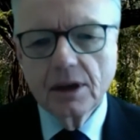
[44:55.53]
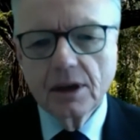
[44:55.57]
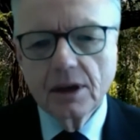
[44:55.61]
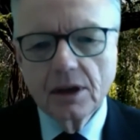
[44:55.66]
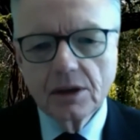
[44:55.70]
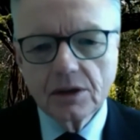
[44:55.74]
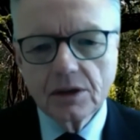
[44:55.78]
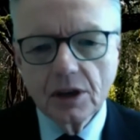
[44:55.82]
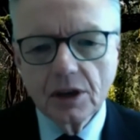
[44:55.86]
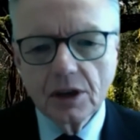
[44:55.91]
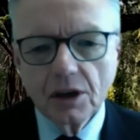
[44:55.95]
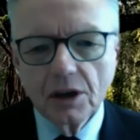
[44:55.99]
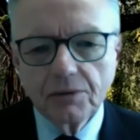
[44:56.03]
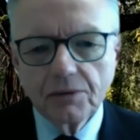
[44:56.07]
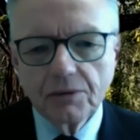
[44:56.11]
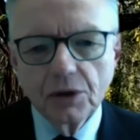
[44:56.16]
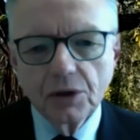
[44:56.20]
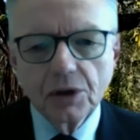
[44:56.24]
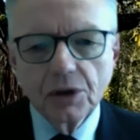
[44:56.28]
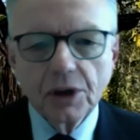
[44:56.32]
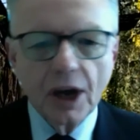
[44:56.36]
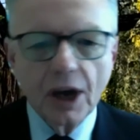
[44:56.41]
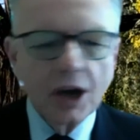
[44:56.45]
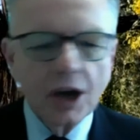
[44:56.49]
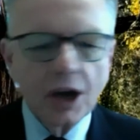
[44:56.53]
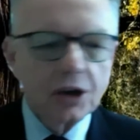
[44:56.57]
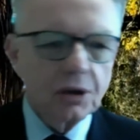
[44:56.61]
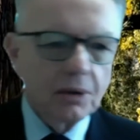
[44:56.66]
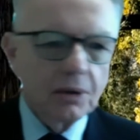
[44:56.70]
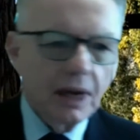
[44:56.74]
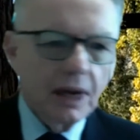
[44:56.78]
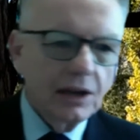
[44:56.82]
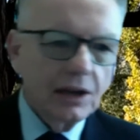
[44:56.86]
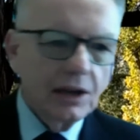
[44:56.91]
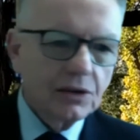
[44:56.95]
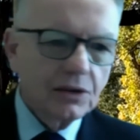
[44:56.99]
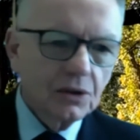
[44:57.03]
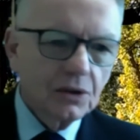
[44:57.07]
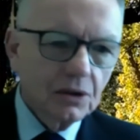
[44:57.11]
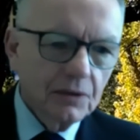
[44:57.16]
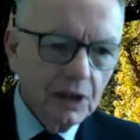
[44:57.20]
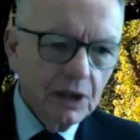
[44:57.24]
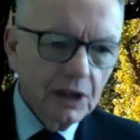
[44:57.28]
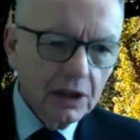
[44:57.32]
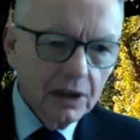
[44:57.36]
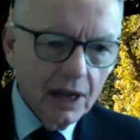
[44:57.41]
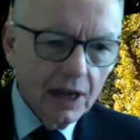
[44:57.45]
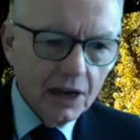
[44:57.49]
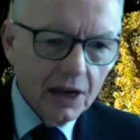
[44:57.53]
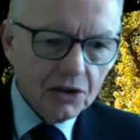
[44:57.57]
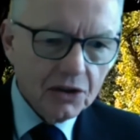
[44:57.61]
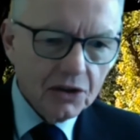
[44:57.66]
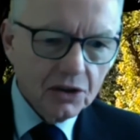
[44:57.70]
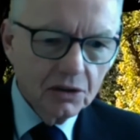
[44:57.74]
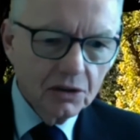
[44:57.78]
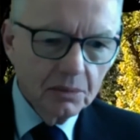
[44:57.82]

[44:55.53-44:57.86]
So if you go to any sort of international